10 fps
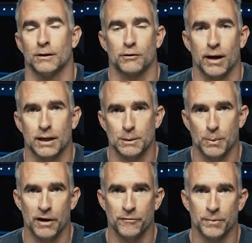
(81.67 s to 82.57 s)
a crack in the
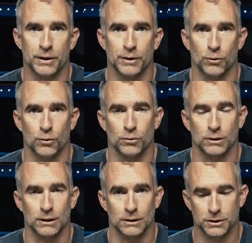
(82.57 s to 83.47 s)
pavement or
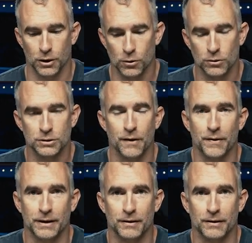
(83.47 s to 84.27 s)
little stones, that they,